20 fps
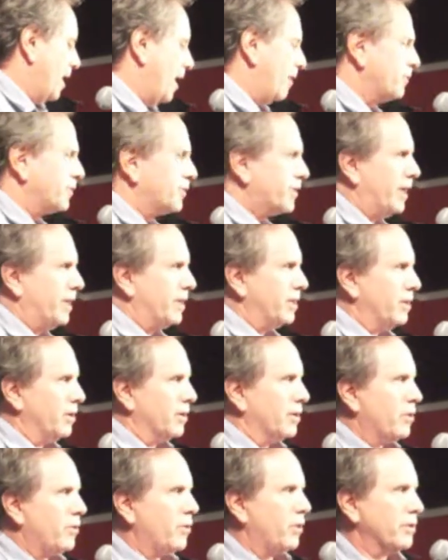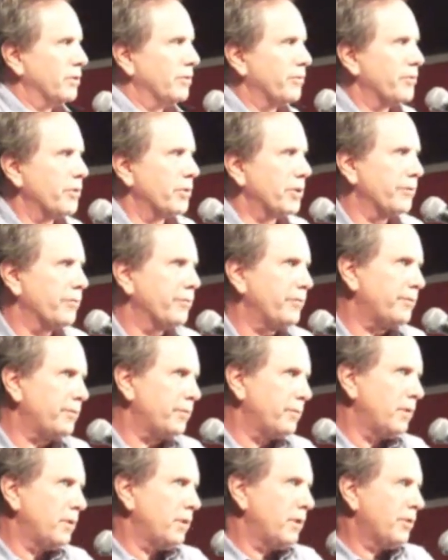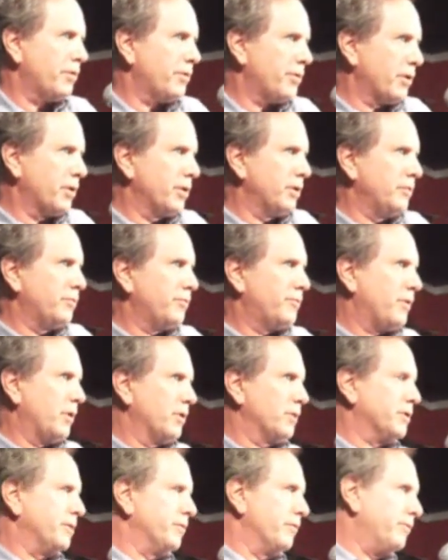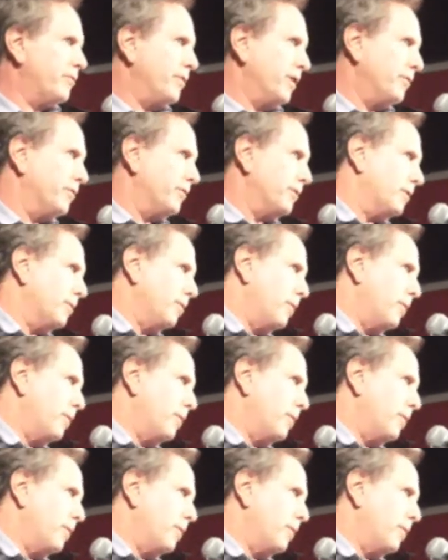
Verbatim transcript: I was standing on the corner of 30, 31st and 5th